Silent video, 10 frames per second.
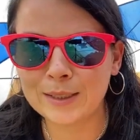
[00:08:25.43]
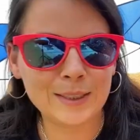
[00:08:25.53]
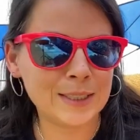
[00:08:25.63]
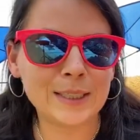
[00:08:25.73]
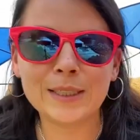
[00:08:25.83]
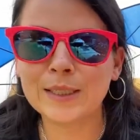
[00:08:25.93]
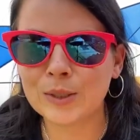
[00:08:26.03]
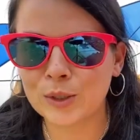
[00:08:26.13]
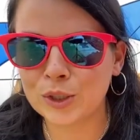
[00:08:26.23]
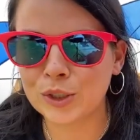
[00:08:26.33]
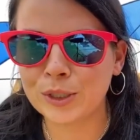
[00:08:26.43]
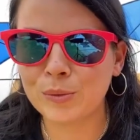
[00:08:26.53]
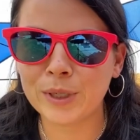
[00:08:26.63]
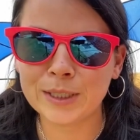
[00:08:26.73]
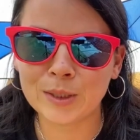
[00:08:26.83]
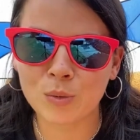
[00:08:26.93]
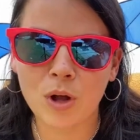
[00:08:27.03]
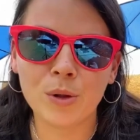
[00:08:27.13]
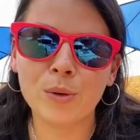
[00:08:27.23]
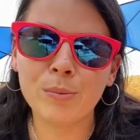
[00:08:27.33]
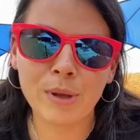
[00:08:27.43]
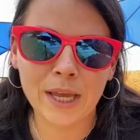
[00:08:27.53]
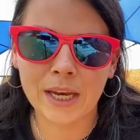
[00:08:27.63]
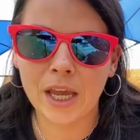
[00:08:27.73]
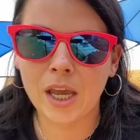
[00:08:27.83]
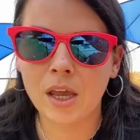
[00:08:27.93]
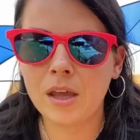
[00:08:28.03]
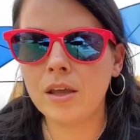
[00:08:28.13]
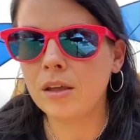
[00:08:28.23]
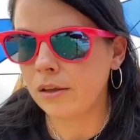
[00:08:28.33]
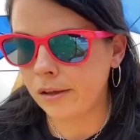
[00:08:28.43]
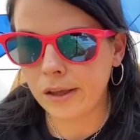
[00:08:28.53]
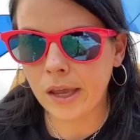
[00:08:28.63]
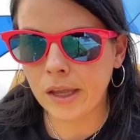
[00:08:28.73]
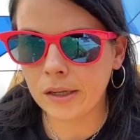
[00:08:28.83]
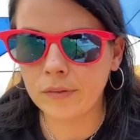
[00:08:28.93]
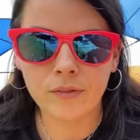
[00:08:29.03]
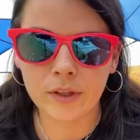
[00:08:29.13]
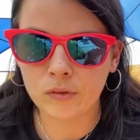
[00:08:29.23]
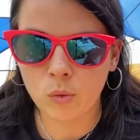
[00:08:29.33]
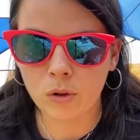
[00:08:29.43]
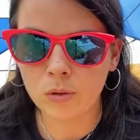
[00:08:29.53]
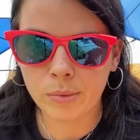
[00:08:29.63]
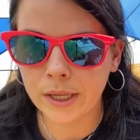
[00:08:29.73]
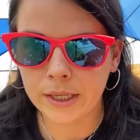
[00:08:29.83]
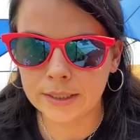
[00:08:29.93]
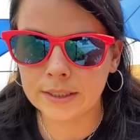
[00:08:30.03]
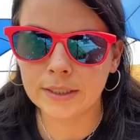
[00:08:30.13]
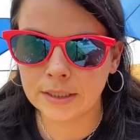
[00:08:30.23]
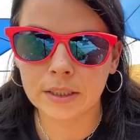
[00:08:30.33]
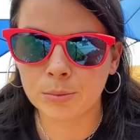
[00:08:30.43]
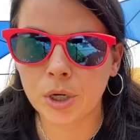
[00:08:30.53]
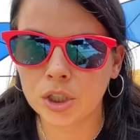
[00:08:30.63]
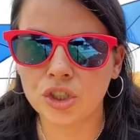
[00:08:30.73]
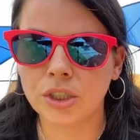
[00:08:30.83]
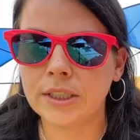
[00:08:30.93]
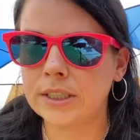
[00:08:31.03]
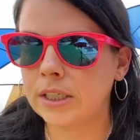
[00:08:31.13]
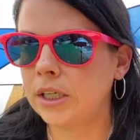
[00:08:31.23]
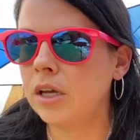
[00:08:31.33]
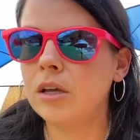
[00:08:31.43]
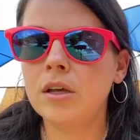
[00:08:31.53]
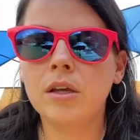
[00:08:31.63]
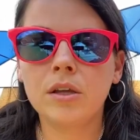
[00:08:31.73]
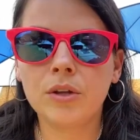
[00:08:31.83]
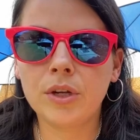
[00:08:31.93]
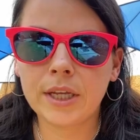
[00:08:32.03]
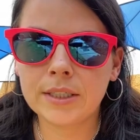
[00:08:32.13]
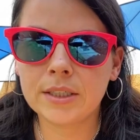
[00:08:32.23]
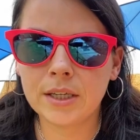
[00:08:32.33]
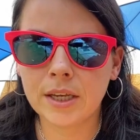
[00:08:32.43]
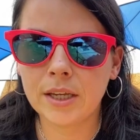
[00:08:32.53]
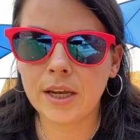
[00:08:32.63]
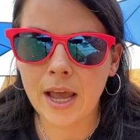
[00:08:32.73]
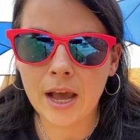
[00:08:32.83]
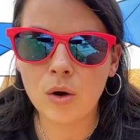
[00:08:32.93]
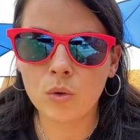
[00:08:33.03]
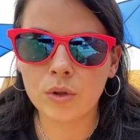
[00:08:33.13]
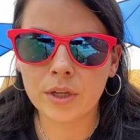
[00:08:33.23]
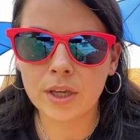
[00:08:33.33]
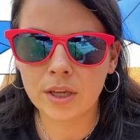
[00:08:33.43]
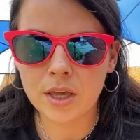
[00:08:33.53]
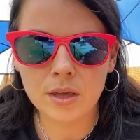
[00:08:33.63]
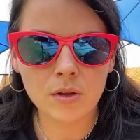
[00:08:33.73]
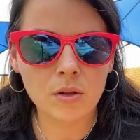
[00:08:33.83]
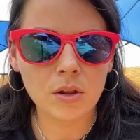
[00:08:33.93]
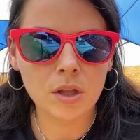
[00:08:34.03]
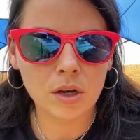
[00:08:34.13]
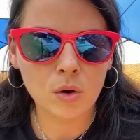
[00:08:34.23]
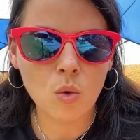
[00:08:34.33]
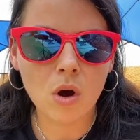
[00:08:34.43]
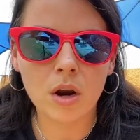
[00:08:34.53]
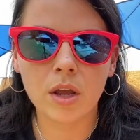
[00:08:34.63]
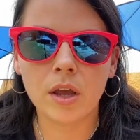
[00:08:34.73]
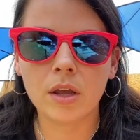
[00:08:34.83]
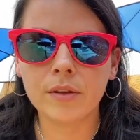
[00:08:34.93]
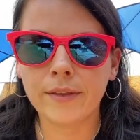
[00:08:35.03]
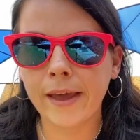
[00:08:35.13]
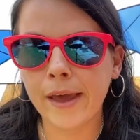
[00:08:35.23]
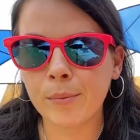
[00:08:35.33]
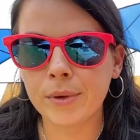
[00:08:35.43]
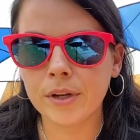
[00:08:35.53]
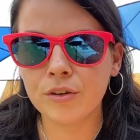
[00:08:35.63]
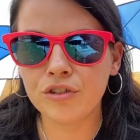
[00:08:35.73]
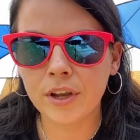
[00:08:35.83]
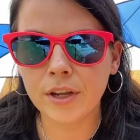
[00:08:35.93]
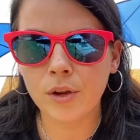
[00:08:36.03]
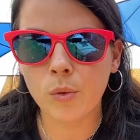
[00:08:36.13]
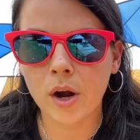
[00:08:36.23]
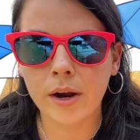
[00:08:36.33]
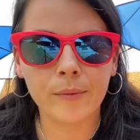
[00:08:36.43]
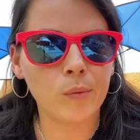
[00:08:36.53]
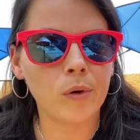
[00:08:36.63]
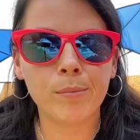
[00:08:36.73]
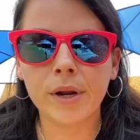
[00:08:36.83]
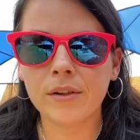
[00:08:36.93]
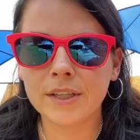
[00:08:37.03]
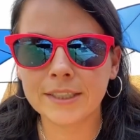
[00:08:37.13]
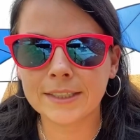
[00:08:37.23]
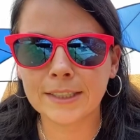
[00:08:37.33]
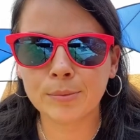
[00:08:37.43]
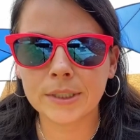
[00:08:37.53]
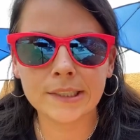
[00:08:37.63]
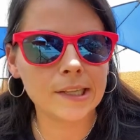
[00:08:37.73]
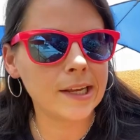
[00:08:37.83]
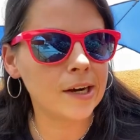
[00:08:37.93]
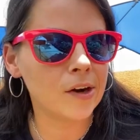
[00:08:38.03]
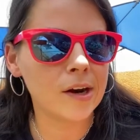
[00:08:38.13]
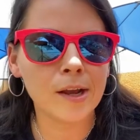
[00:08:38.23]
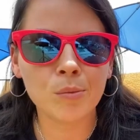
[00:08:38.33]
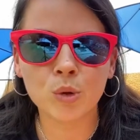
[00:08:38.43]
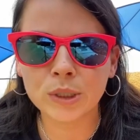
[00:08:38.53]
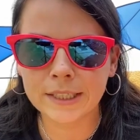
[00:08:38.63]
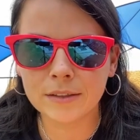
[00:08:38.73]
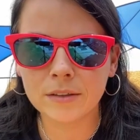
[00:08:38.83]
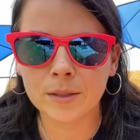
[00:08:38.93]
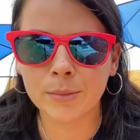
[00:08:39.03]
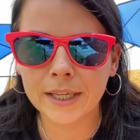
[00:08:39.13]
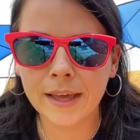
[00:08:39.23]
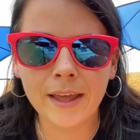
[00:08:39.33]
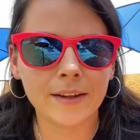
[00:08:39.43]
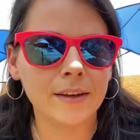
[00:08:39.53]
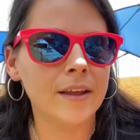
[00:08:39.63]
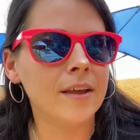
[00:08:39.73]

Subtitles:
did his surgery when he swallowed a penny. Again, if they swallow pennies, it's an emergency. You need to get it out. It can kill an iguana. That happened in January. We're barely 6 months later, and I almost killed him again.